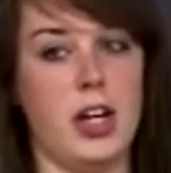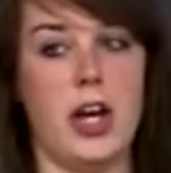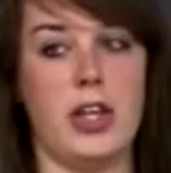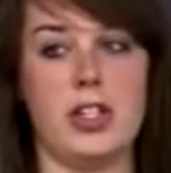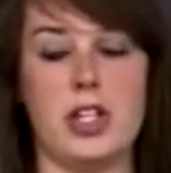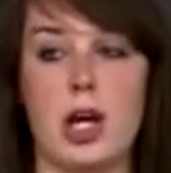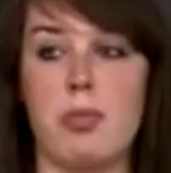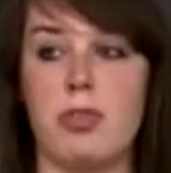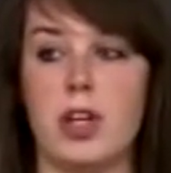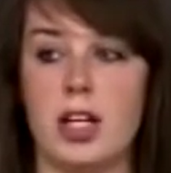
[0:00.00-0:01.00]
and the type
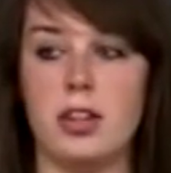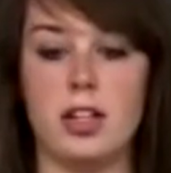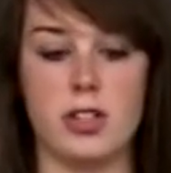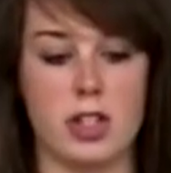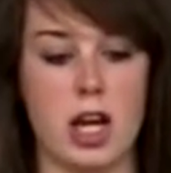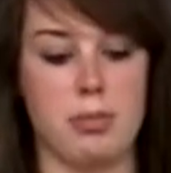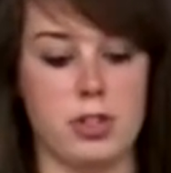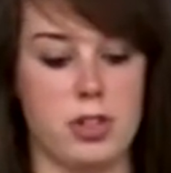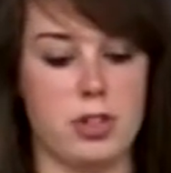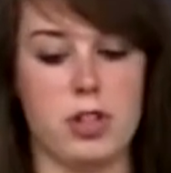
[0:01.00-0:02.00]
of light that is
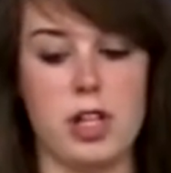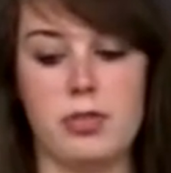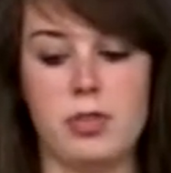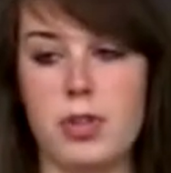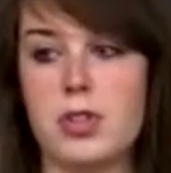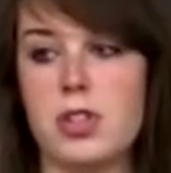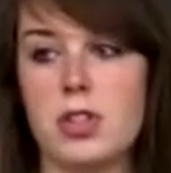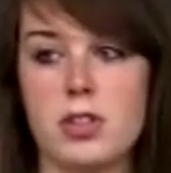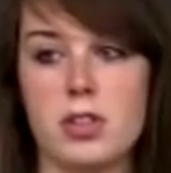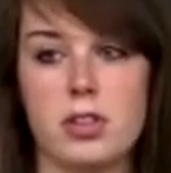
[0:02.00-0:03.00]
captured during
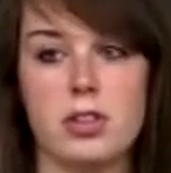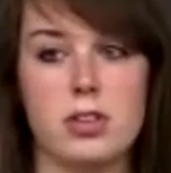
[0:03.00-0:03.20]
photosynthesis.